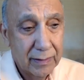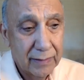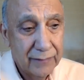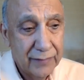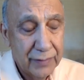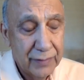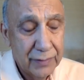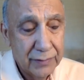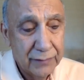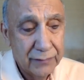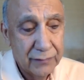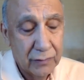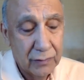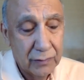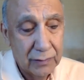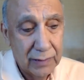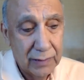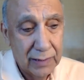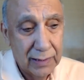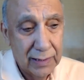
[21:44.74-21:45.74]
first of
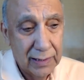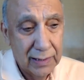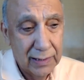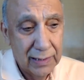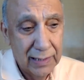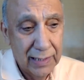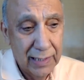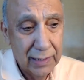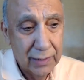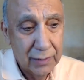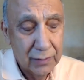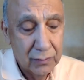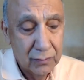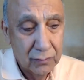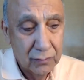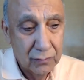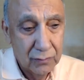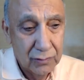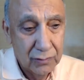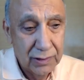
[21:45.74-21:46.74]
all, I like
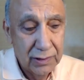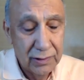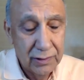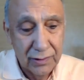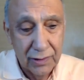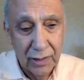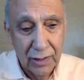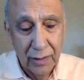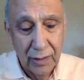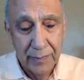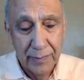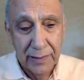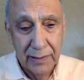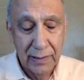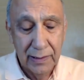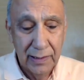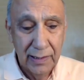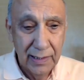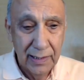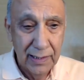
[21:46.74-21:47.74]
to see
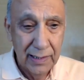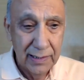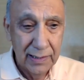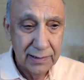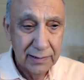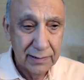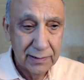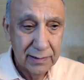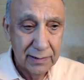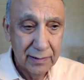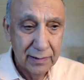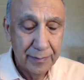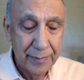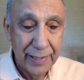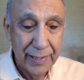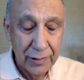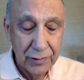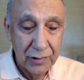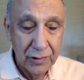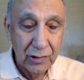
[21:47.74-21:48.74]
trauma as a
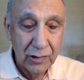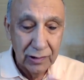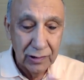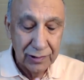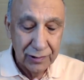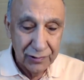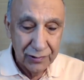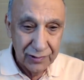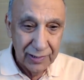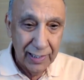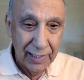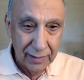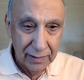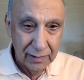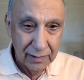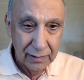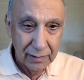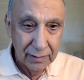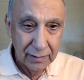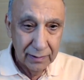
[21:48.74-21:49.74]
particular
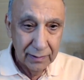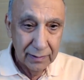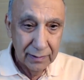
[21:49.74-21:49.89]
set,